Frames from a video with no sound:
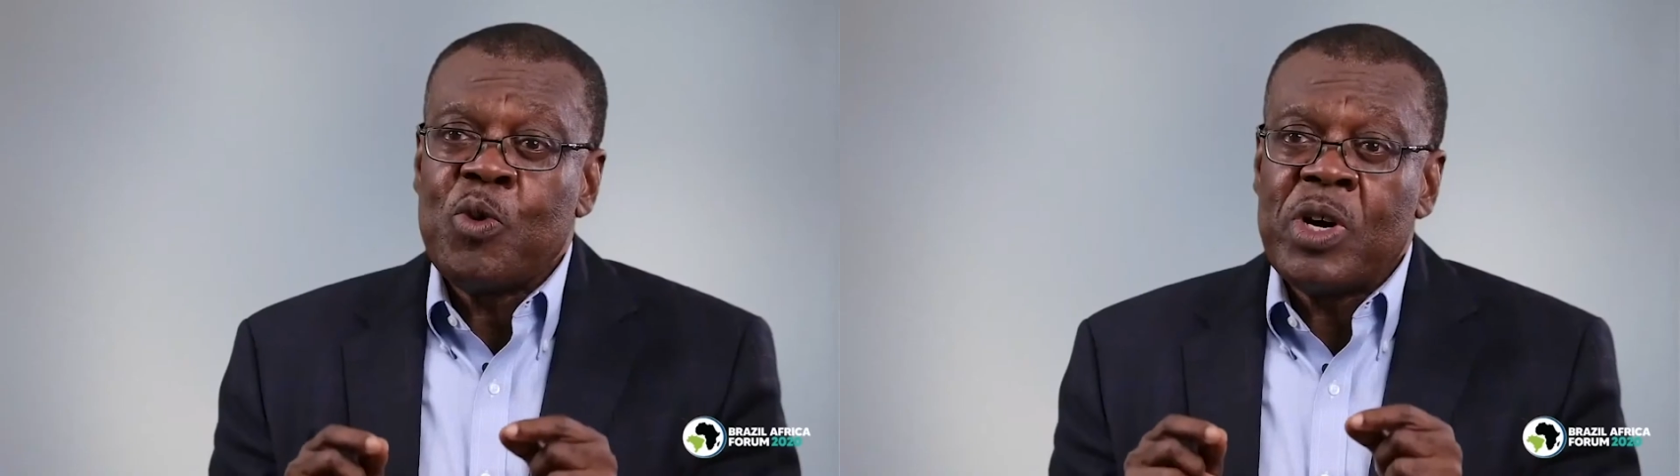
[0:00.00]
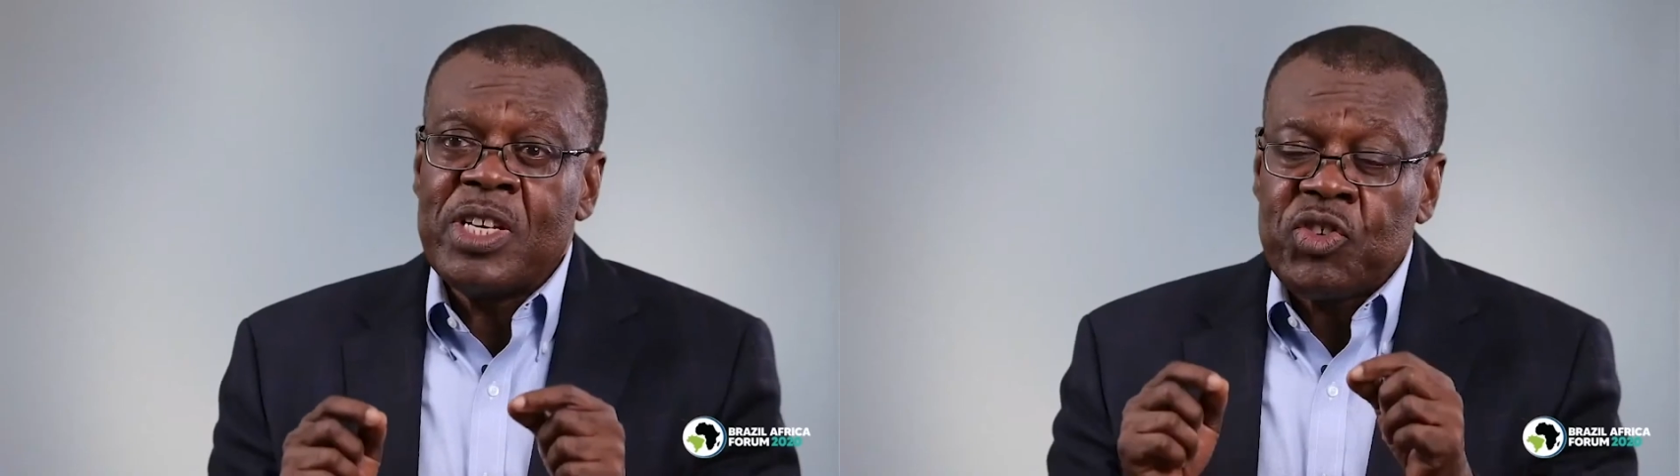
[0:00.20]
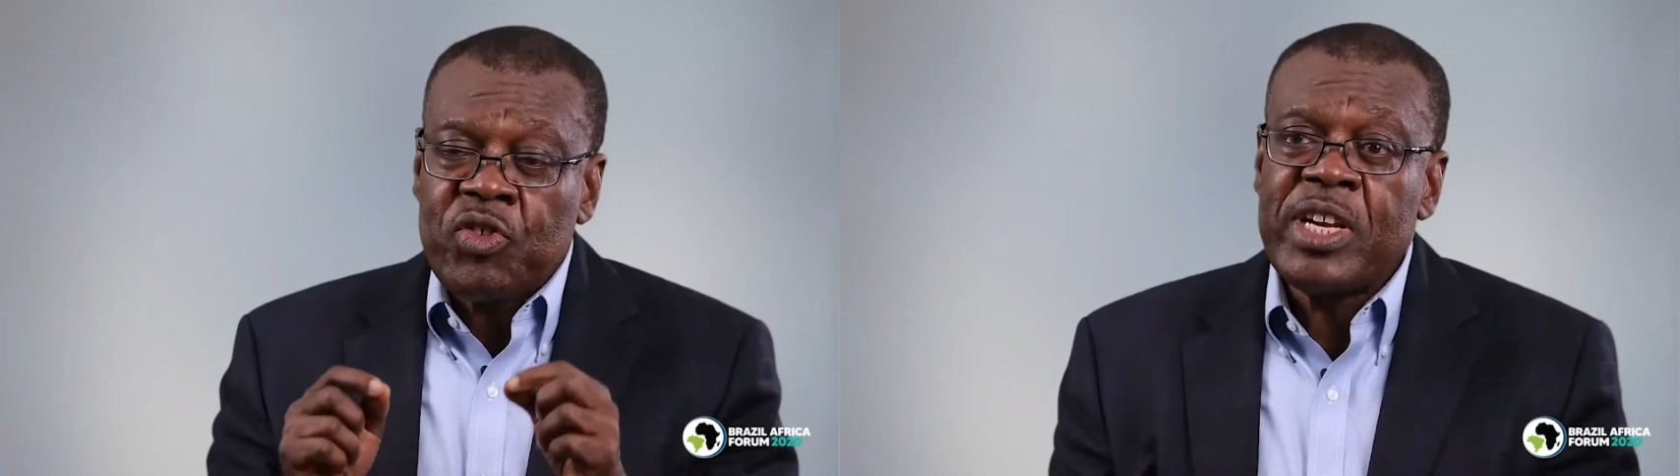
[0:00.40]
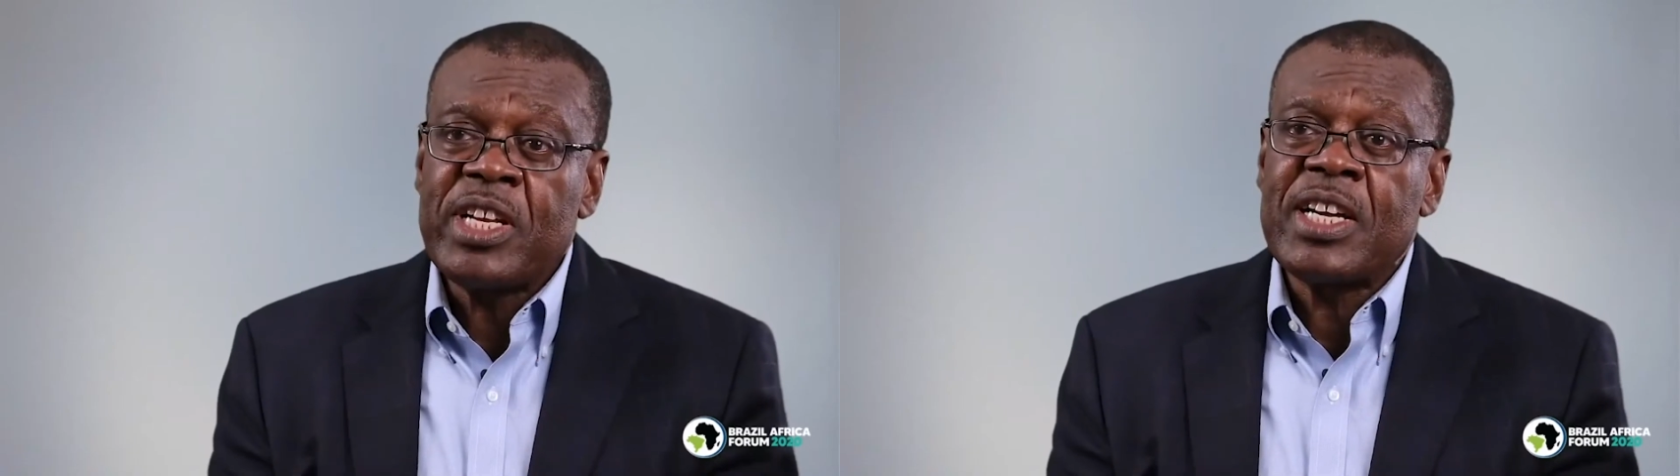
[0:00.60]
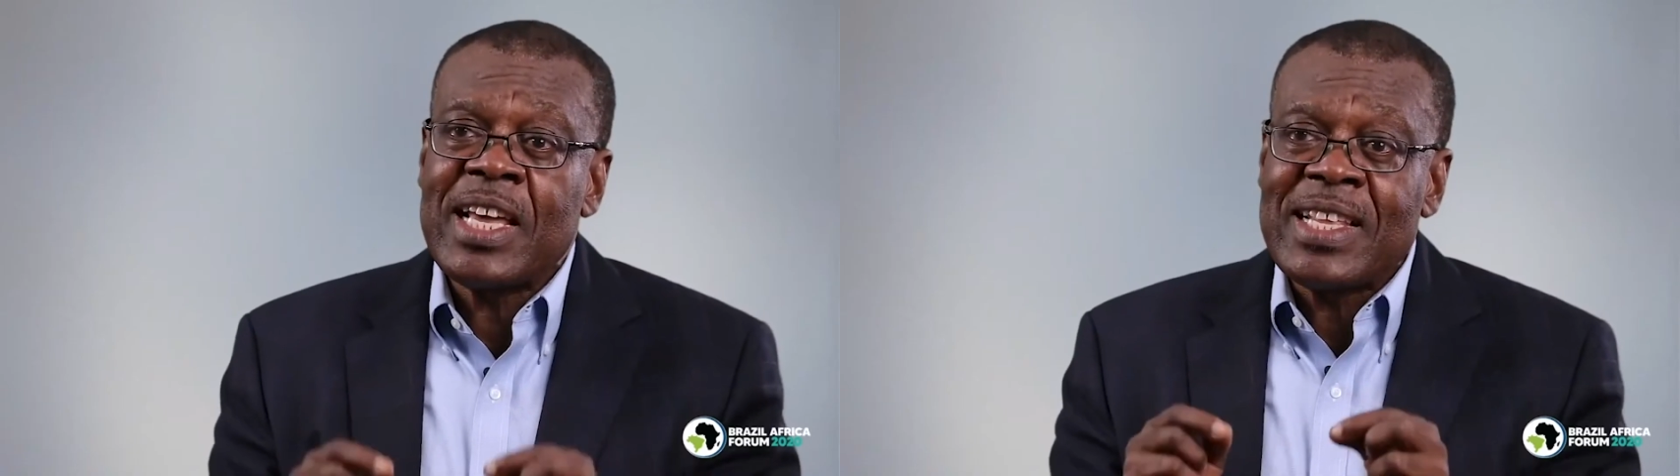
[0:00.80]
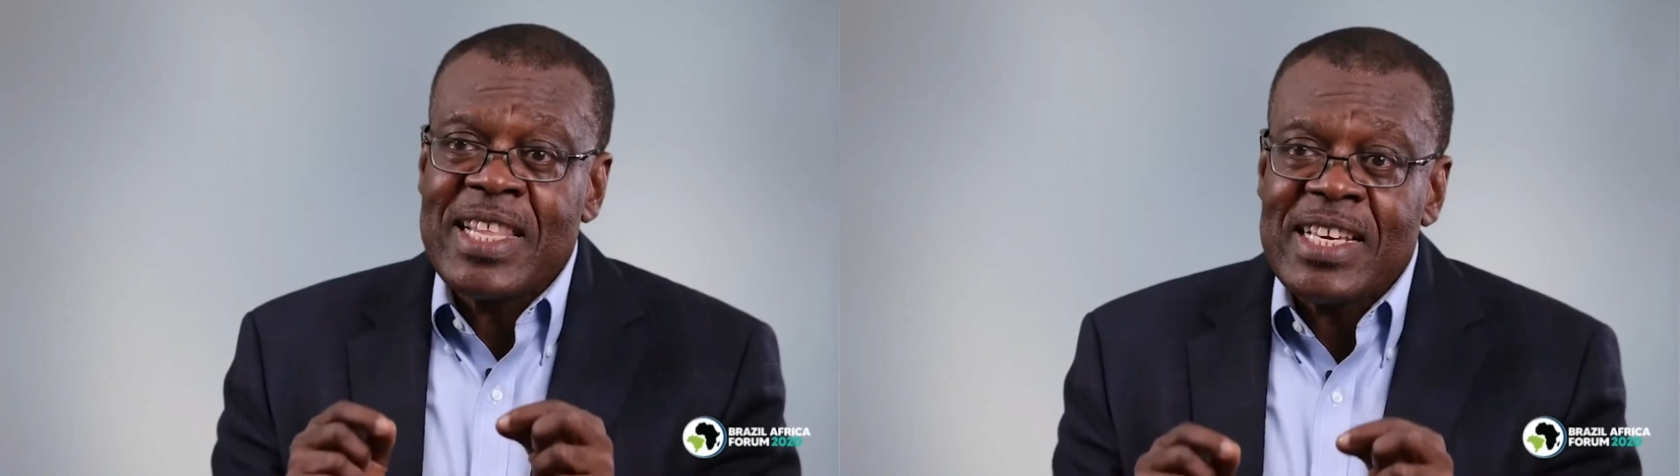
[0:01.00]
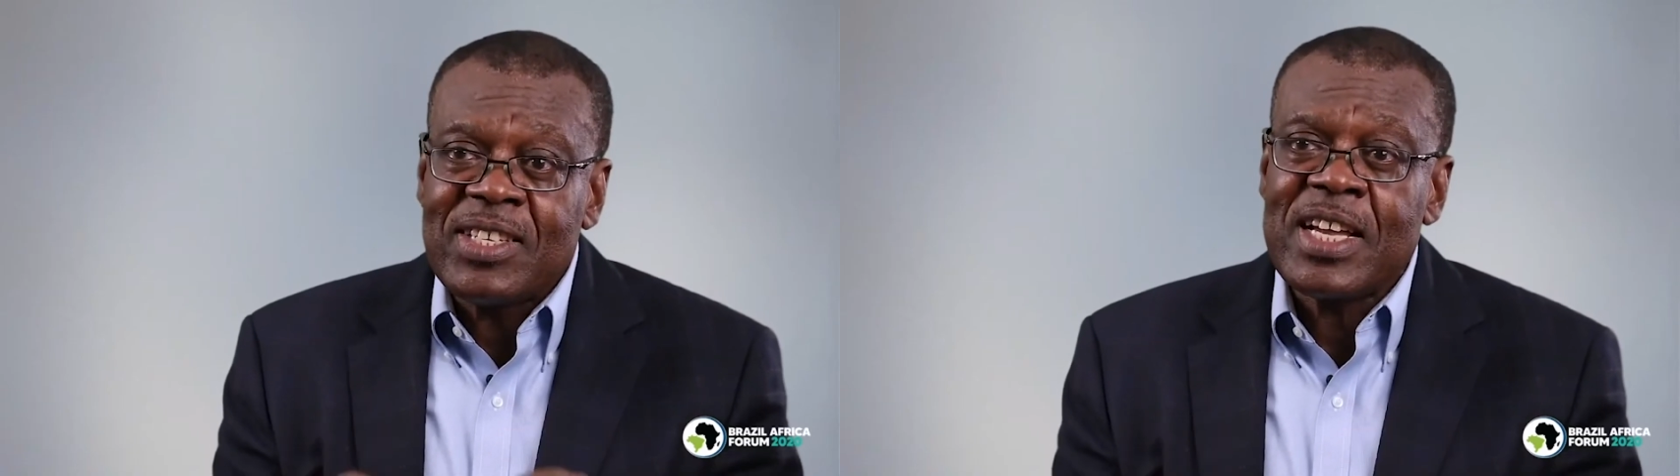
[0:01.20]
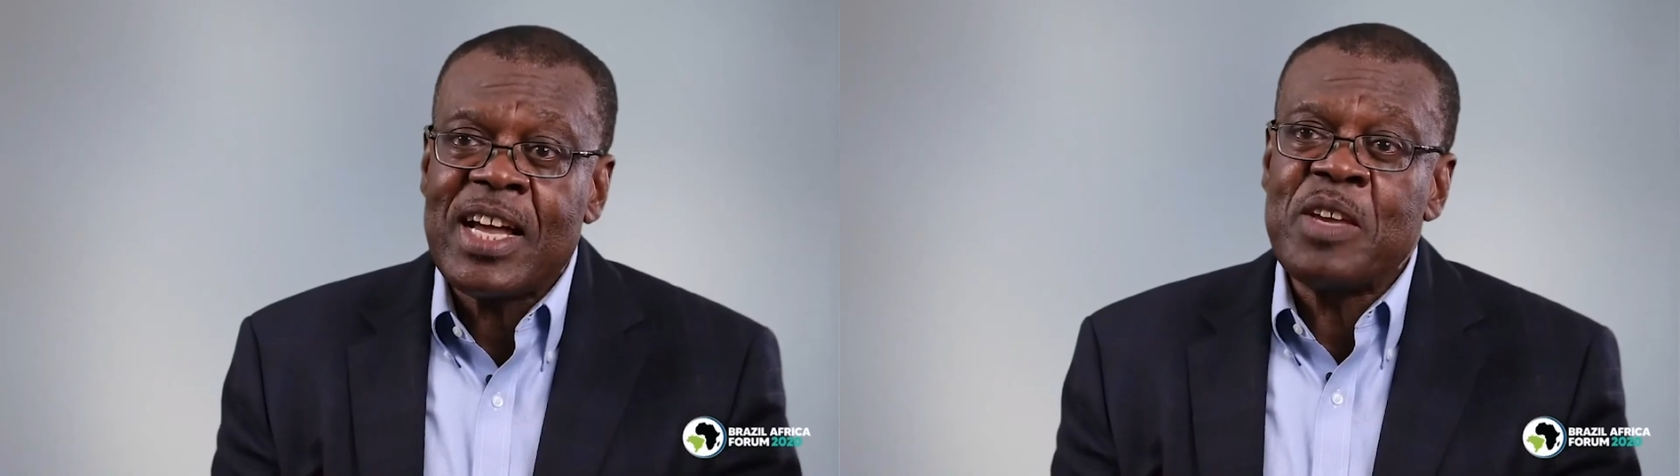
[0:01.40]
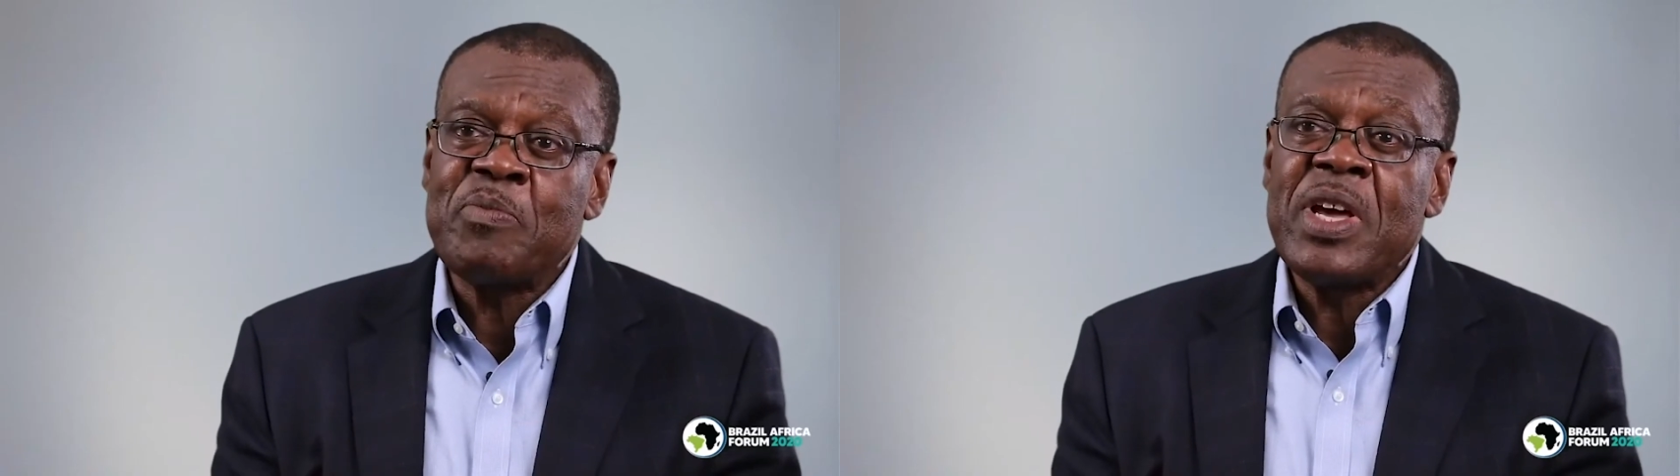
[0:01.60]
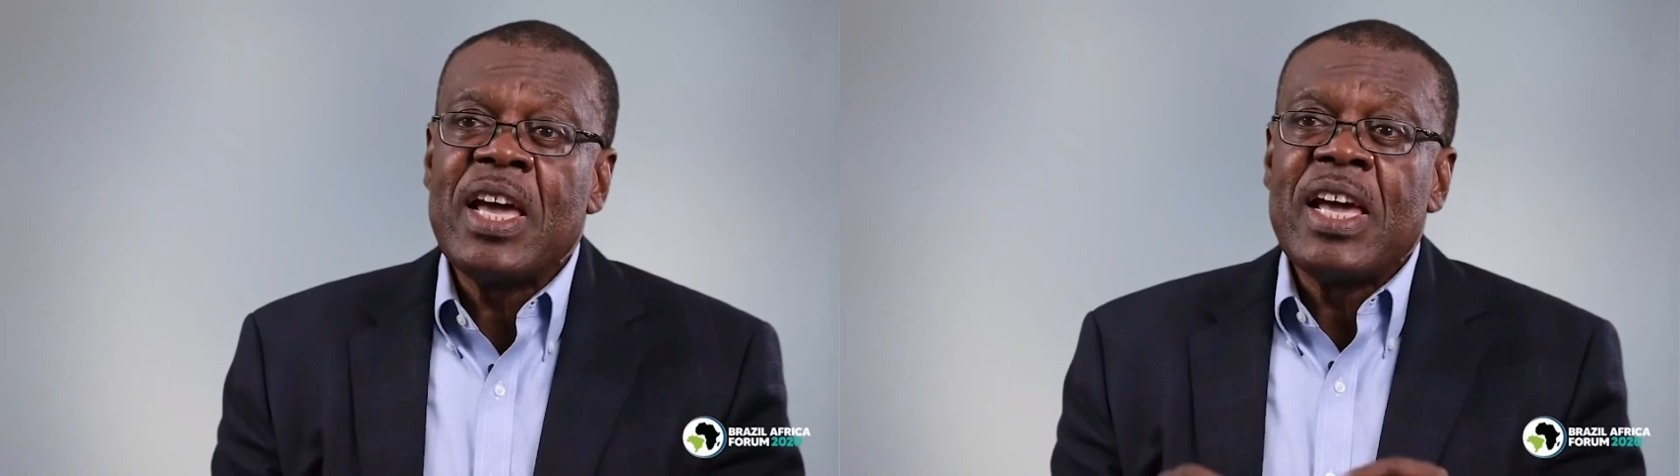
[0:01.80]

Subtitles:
What is critical at this time